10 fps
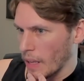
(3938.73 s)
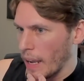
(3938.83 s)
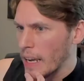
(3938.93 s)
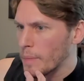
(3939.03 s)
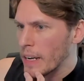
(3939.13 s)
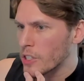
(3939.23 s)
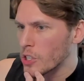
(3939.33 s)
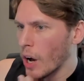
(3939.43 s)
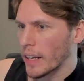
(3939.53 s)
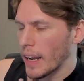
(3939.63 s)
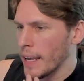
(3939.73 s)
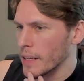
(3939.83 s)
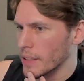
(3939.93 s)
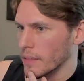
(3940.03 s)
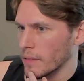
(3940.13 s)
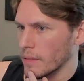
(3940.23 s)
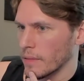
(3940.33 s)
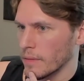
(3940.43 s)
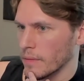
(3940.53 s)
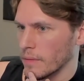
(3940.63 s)
Ant Man's not an ant.
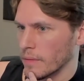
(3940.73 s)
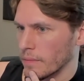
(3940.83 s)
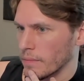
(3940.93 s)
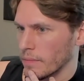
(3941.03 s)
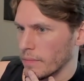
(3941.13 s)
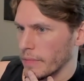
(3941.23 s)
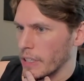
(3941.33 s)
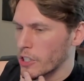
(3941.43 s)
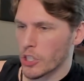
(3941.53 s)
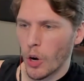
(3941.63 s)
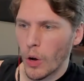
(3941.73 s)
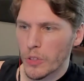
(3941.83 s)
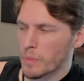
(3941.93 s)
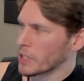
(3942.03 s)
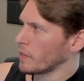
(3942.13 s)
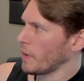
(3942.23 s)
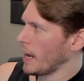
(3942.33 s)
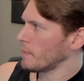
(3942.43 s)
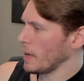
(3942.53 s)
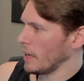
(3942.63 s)
He just calls himself
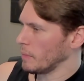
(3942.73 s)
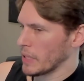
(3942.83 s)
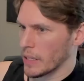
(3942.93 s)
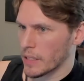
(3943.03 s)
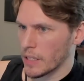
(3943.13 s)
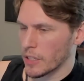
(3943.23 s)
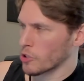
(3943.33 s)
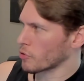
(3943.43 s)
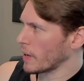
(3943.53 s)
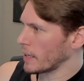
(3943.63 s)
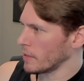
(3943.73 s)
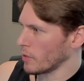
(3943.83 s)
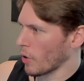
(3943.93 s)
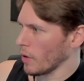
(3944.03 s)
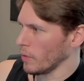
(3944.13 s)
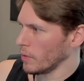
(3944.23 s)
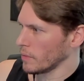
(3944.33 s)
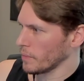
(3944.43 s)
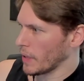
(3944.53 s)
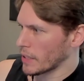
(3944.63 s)
Ant Man because he can shrink and grow.
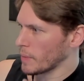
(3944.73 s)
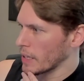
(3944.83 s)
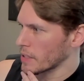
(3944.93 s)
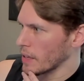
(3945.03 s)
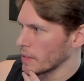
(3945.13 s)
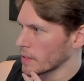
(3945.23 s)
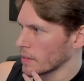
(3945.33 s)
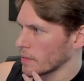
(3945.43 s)
That doesn't make any sense.